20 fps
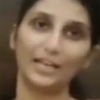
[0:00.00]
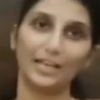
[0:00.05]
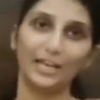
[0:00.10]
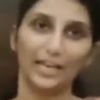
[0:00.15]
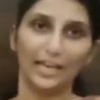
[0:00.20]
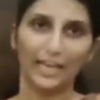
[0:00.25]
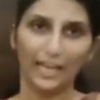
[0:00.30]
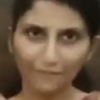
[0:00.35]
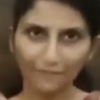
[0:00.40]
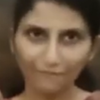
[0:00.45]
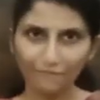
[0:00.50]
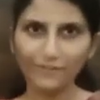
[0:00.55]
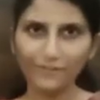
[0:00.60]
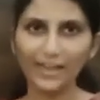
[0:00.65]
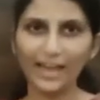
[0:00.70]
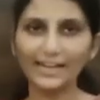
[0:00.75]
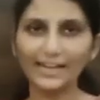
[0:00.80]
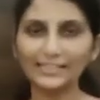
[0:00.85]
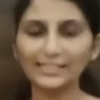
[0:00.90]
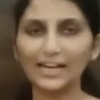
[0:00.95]
If we
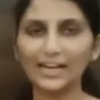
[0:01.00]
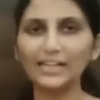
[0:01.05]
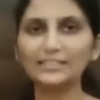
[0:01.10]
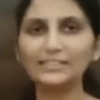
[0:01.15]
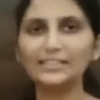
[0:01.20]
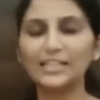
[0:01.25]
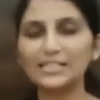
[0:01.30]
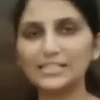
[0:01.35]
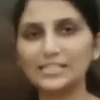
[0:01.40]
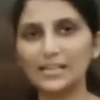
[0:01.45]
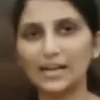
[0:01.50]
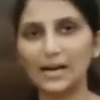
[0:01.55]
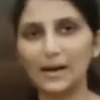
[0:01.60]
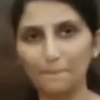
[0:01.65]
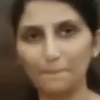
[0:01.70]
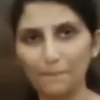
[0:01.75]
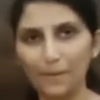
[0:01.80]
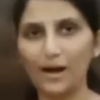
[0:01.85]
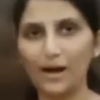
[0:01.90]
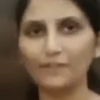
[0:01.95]
had cut the
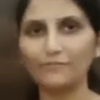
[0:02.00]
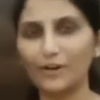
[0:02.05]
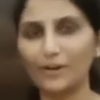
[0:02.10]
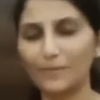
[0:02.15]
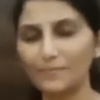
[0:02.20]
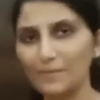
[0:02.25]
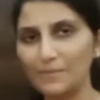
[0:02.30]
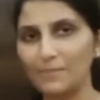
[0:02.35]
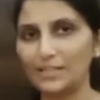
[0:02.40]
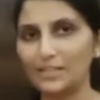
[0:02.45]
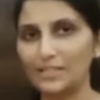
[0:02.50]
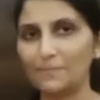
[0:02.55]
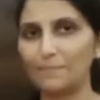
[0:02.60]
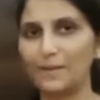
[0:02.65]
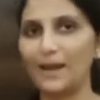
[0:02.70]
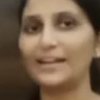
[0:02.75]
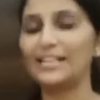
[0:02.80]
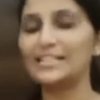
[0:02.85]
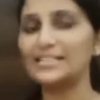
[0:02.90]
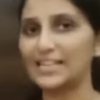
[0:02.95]
part from the mother
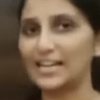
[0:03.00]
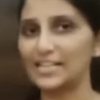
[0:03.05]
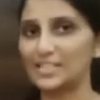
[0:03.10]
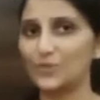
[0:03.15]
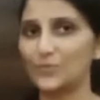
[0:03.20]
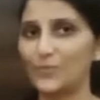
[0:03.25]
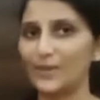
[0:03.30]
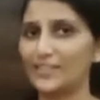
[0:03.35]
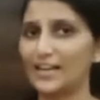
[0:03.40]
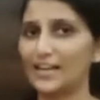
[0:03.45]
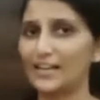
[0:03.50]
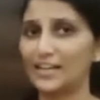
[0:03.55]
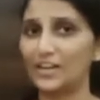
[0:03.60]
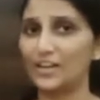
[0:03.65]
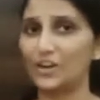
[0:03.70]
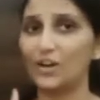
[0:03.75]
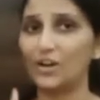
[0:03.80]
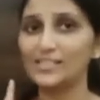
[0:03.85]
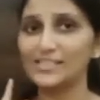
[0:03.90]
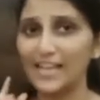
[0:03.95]
plant in such a way that it
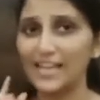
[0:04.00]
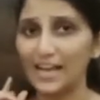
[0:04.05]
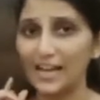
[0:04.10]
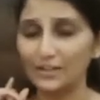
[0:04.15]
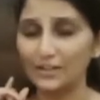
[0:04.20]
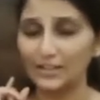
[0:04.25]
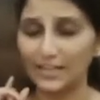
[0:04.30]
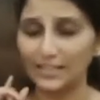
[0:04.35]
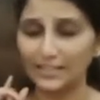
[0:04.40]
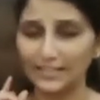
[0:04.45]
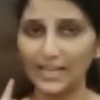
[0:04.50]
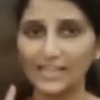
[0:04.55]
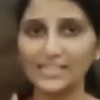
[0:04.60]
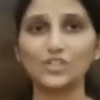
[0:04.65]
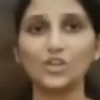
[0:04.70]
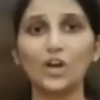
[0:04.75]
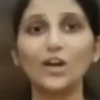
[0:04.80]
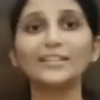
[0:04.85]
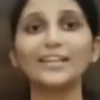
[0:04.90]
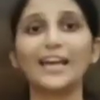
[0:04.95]

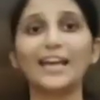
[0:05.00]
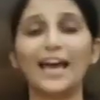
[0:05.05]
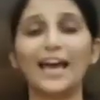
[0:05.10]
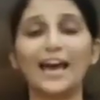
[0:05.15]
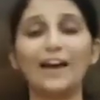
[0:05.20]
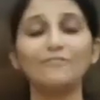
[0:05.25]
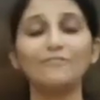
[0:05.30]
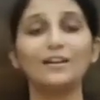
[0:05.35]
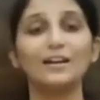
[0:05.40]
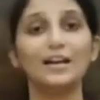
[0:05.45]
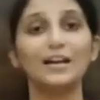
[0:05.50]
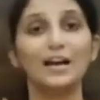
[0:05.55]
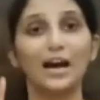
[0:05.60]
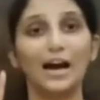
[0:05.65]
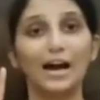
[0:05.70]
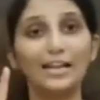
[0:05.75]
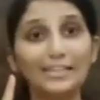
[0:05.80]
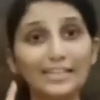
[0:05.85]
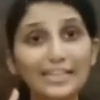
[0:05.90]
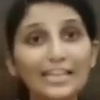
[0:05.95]
does not have
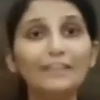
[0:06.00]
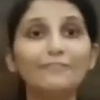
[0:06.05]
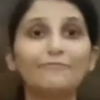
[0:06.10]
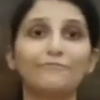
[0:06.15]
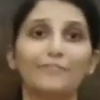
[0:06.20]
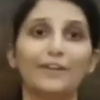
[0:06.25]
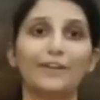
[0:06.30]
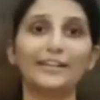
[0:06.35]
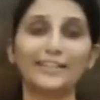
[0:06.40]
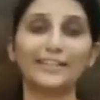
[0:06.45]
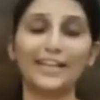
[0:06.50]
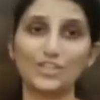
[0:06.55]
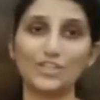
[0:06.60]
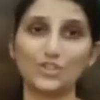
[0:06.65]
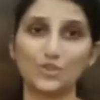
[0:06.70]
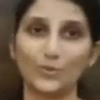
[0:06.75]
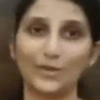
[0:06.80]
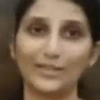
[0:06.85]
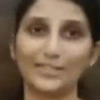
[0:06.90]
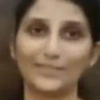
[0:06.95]
a leaf attached
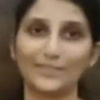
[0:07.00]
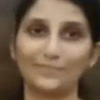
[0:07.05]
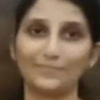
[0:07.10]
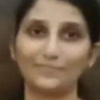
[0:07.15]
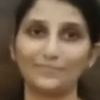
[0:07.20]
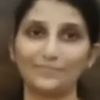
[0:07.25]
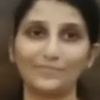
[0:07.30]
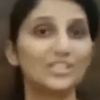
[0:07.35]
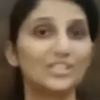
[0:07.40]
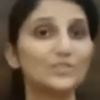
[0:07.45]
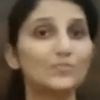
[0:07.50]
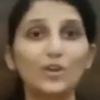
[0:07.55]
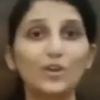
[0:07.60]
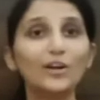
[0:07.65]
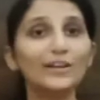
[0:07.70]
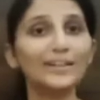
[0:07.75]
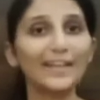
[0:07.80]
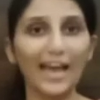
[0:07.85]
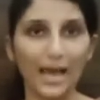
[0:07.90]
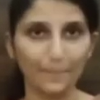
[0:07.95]
to it, this will
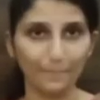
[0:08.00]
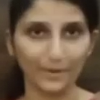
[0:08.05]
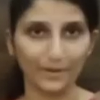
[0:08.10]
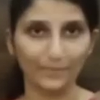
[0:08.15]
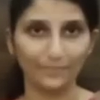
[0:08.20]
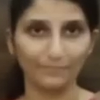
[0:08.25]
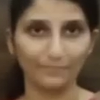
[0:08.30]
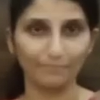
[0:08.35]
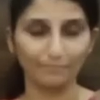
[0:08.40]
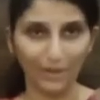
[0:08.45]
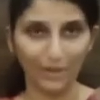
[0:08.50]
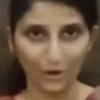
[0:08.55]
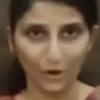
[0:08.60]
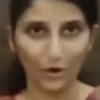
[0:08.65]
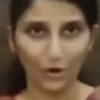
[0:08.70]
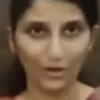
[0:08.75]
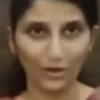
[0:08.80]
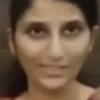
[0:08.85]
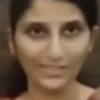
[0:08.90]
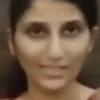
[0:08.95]
not happen
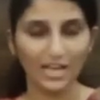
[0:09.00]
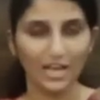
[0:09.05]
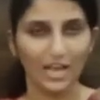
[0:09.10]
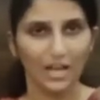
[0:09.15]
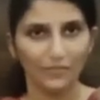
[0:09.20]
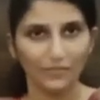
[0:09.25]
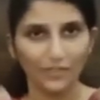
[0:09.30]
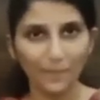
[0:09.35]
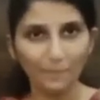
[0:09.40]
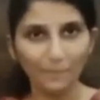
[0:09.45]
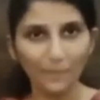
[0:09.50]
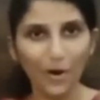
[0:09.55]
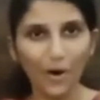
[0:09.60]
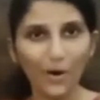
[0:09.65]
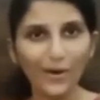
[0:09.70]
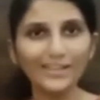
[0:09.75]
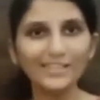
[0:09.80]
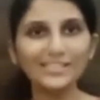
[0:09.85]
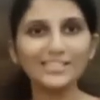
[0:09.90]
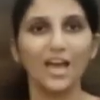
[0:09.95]
because the
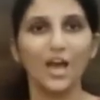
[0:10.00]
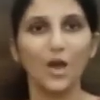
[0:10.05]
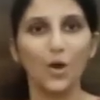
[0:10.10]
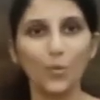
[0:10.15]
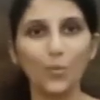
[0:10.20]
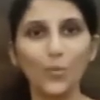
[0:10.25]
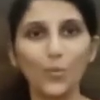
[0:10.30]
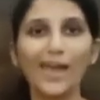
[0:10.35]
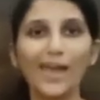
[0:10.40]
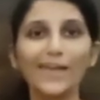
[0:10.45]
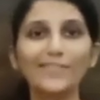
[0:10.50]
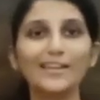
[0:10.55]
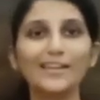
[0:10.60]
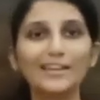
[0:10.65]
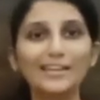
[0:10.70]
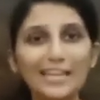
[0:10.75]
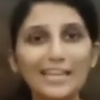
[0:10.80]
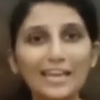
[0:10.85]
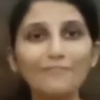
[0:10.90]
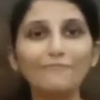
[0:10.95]
point where the
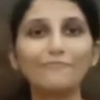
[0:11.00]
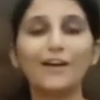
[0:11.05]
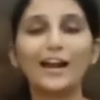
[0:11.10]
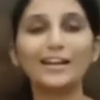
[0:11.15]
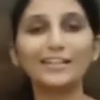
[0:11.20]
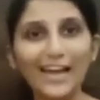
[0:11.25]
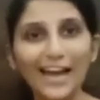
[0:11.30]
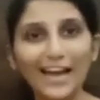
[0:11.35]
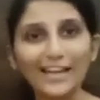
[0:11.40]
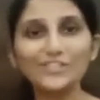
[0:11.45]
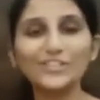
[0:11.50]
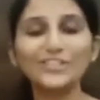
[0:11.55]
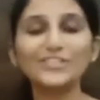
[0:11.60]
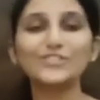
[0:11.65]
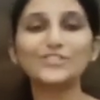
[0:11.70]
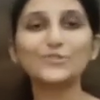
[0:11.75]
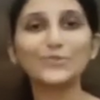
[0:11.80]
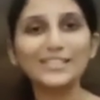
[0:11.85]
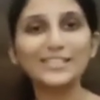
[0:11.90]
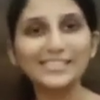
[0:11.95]
leaf
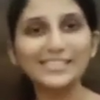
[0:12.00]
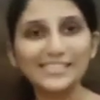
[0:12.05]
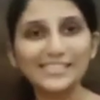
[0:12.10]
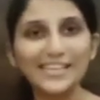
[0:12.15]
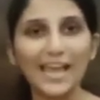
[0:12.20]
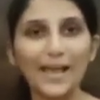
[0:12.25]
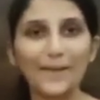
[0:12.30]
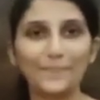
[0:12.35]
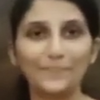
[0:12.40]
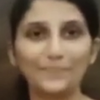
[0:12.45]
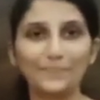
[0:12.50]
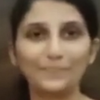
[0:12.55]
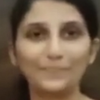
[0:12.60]
attaches to the stem